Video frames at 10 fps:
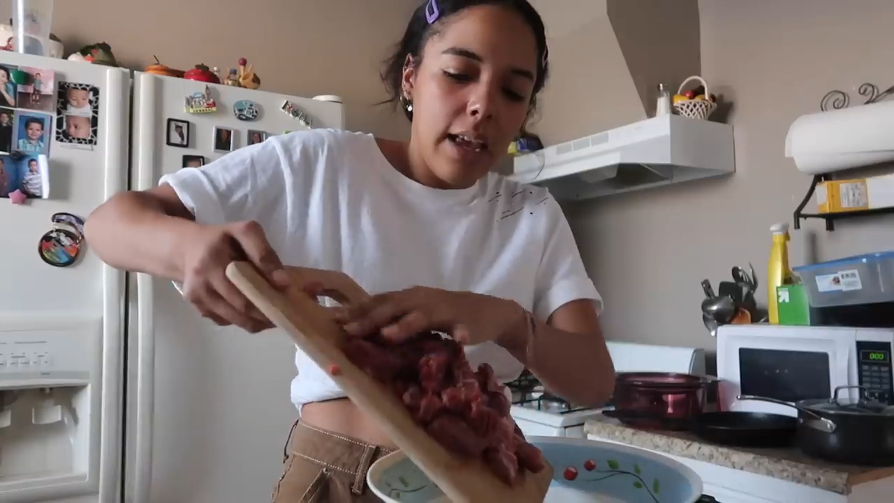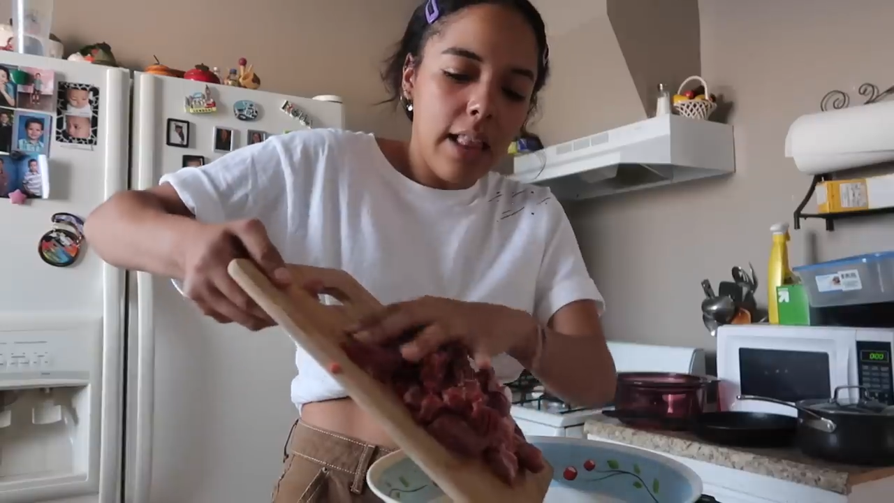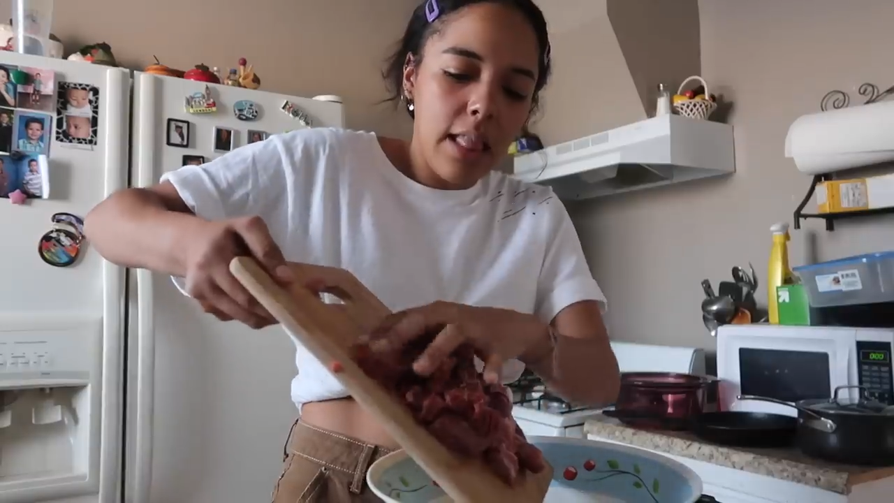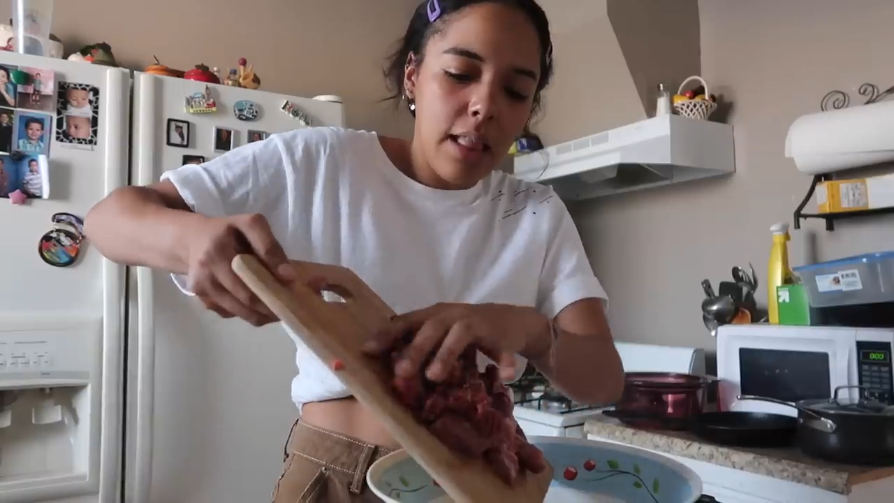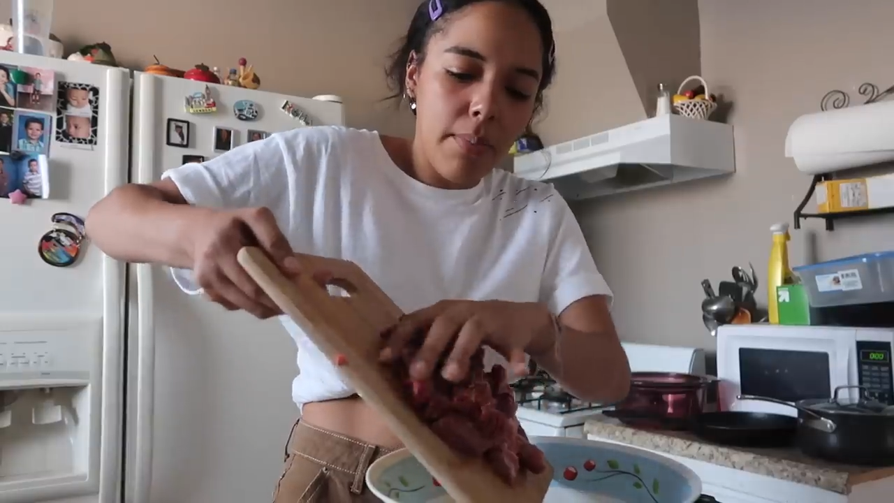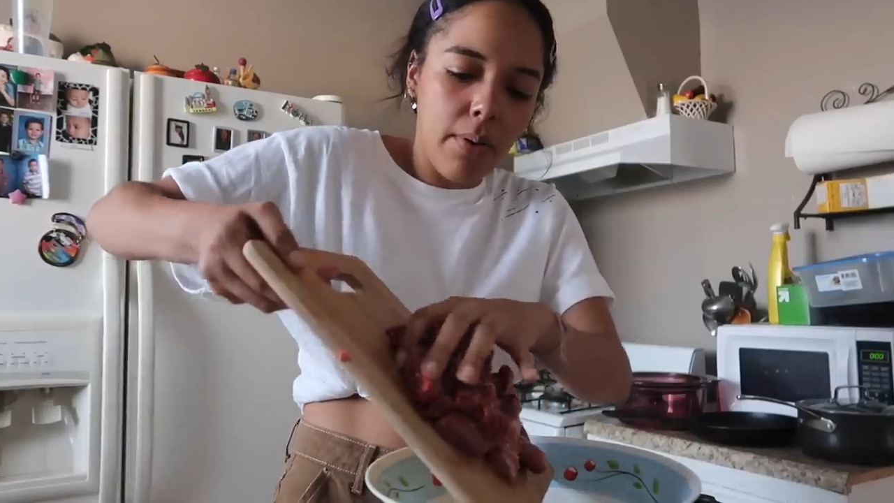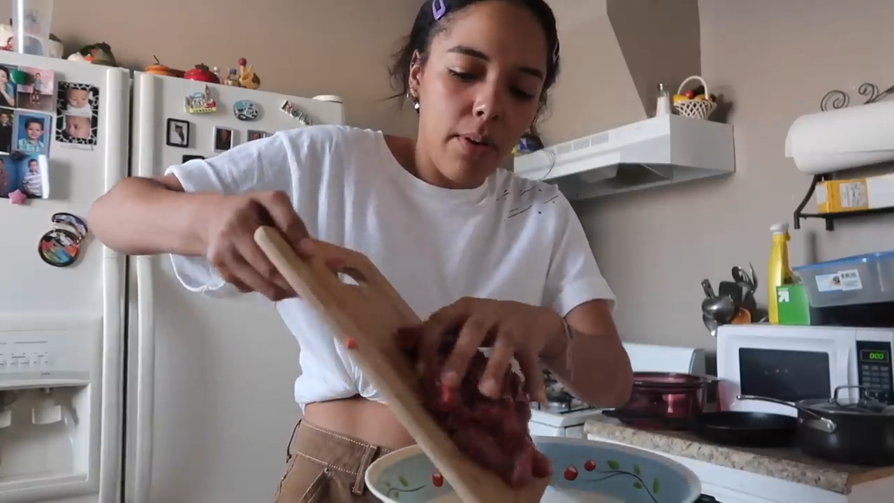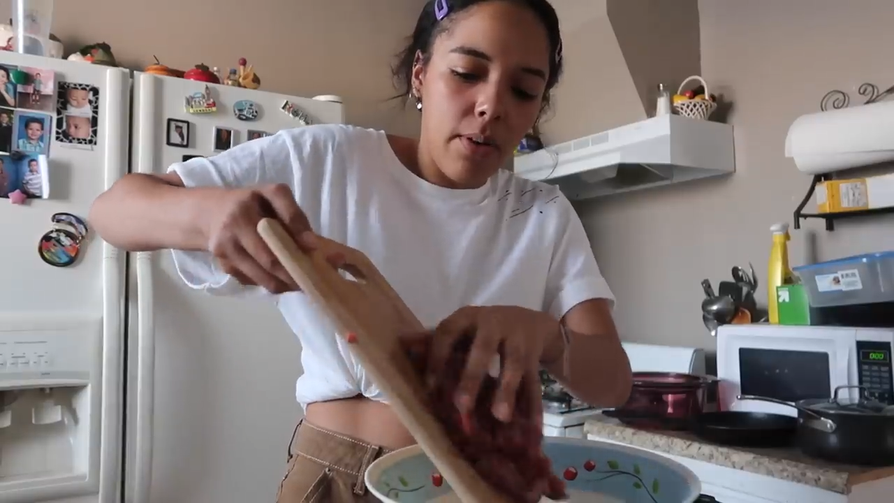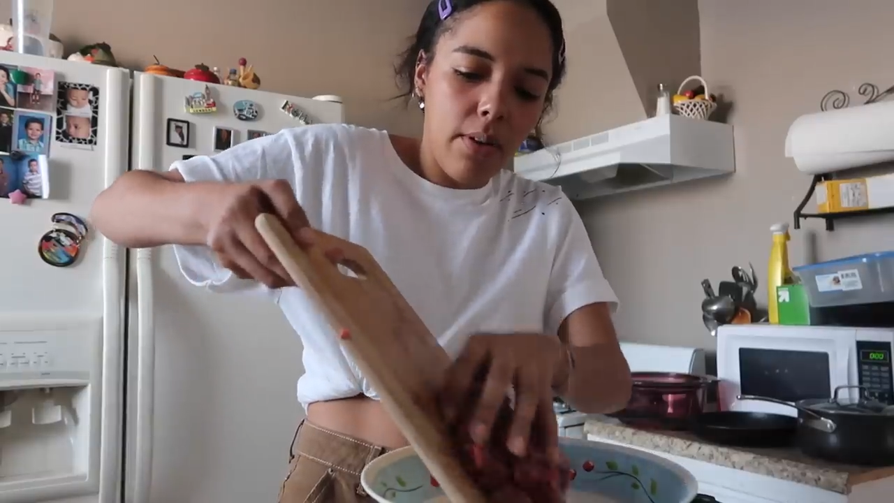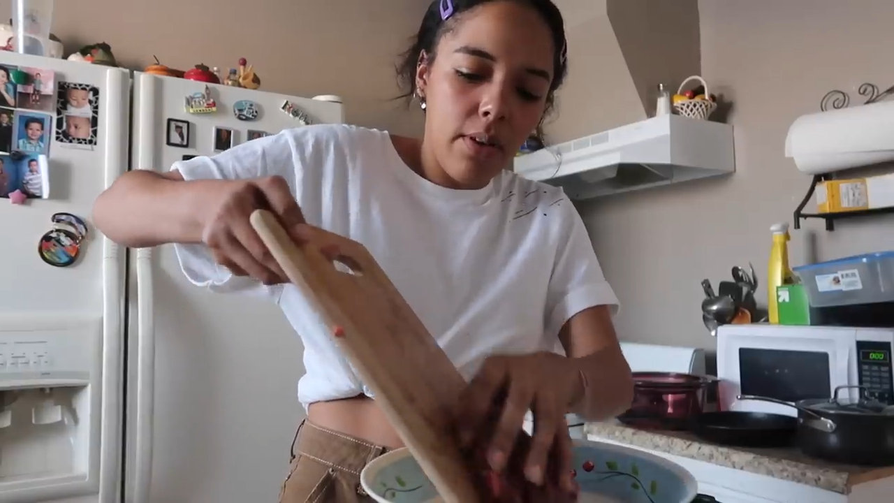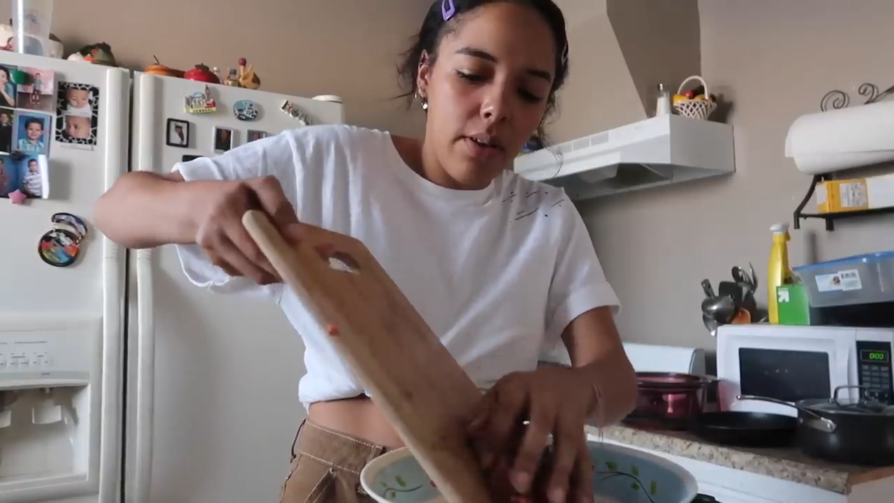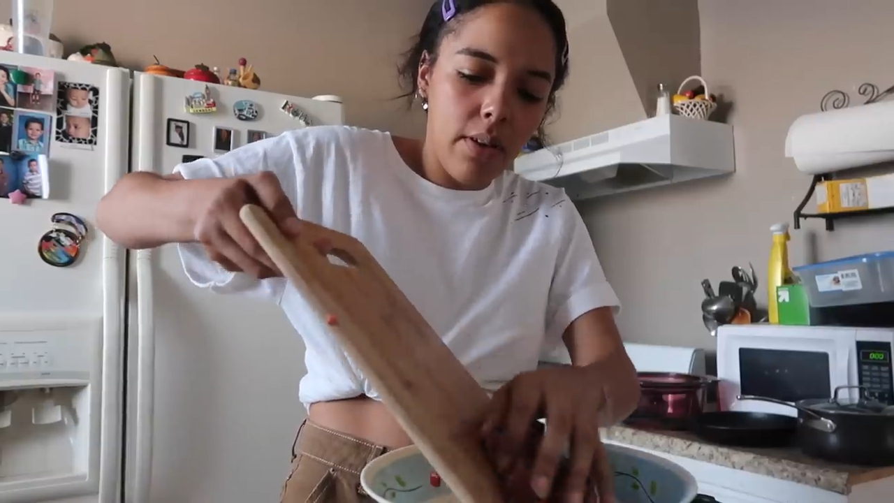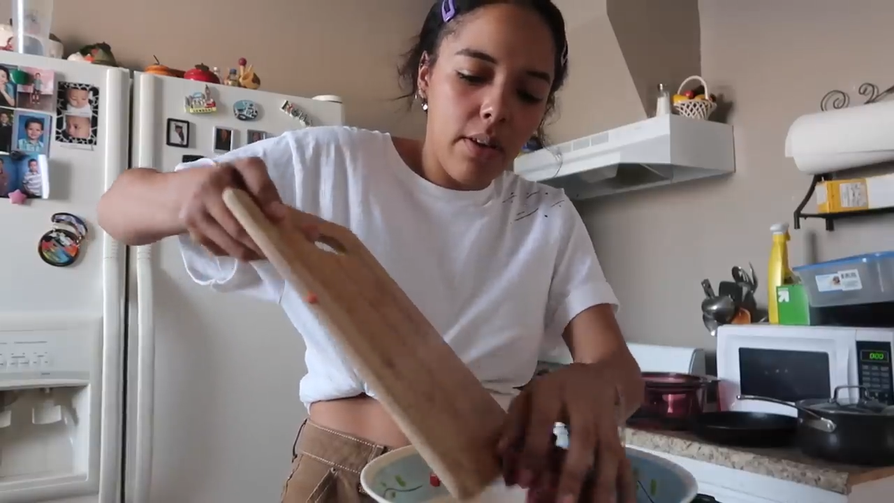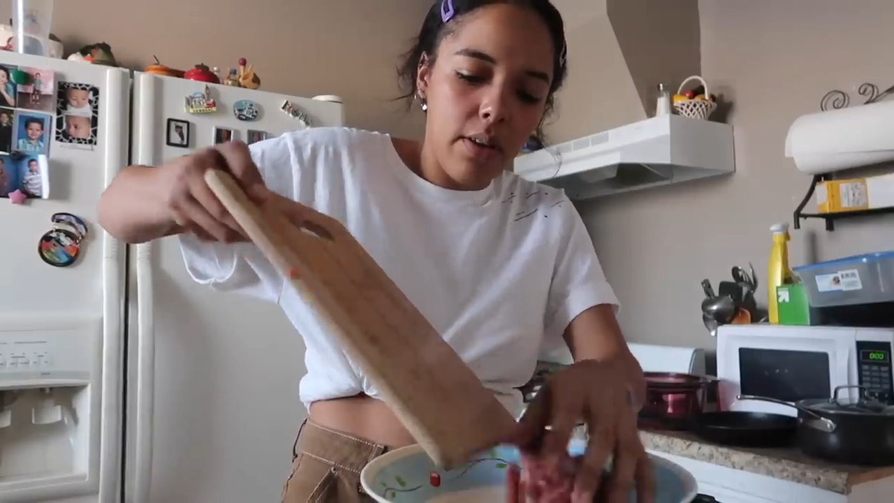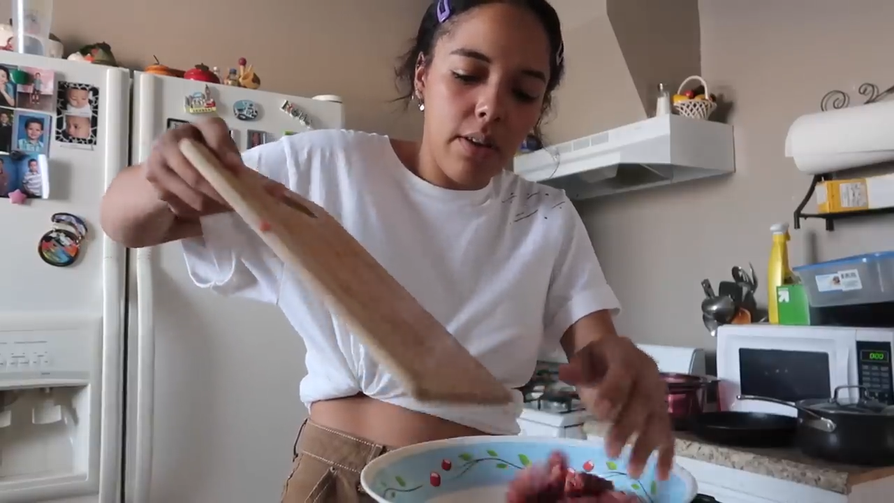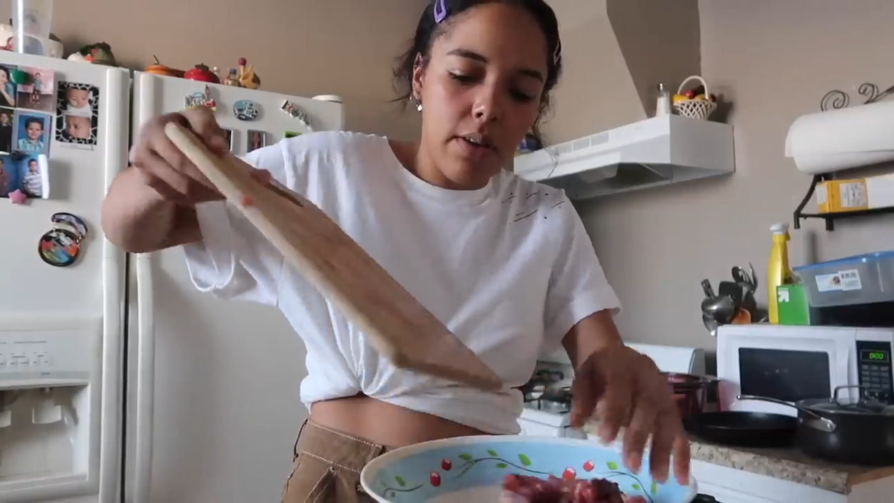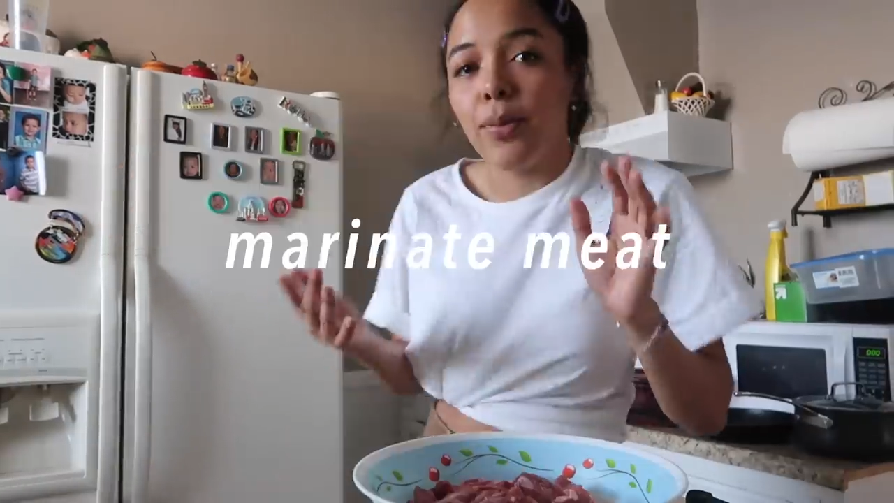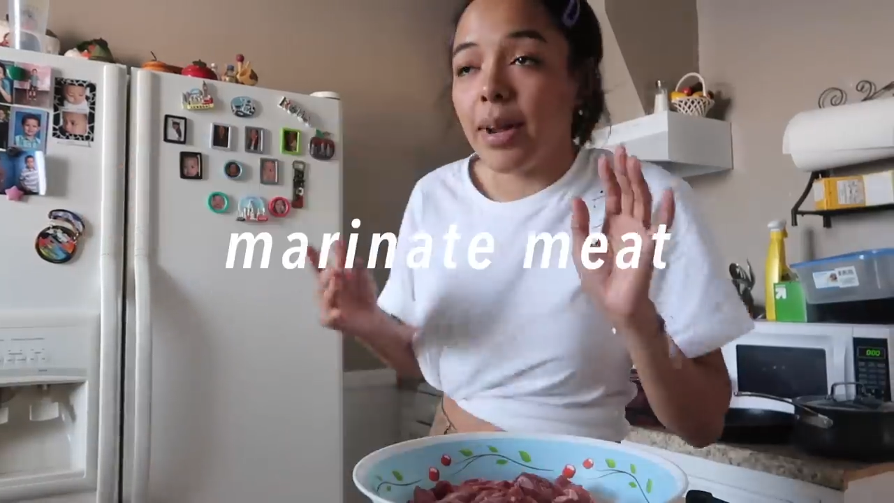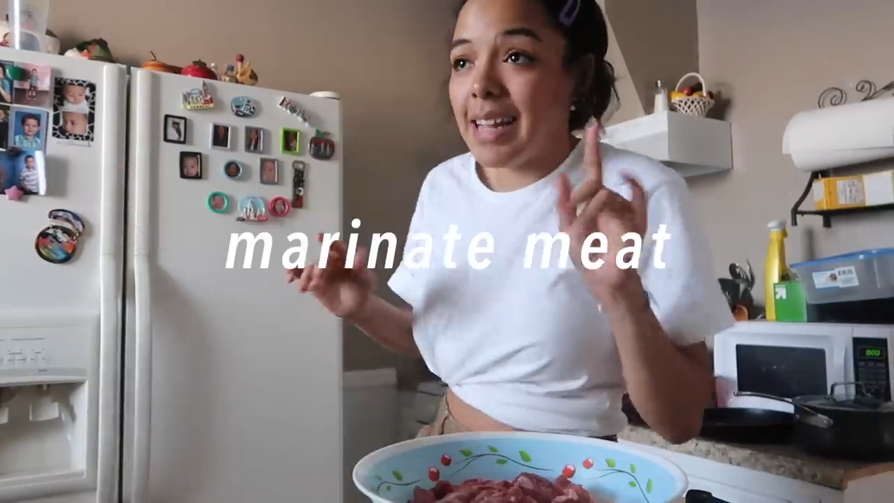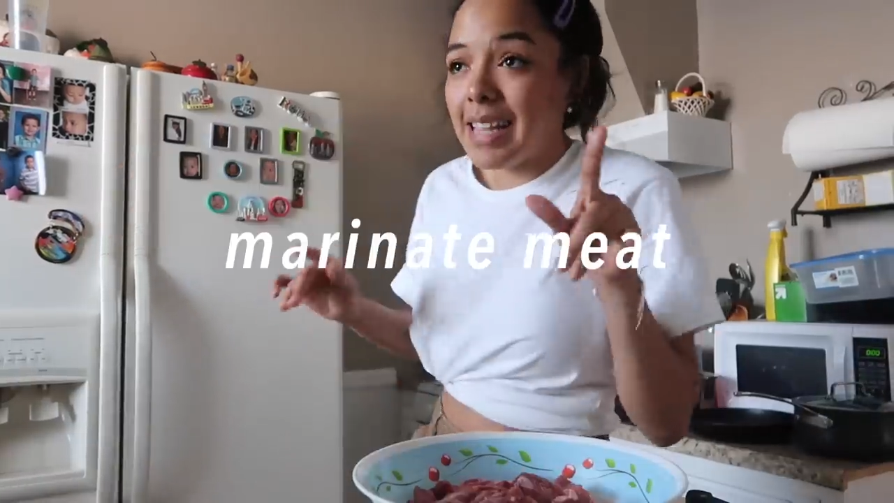in the bowl.
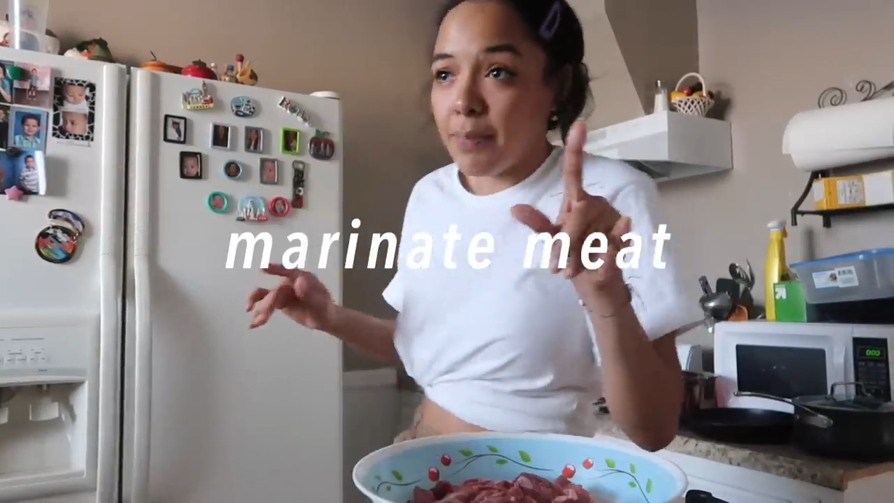So what I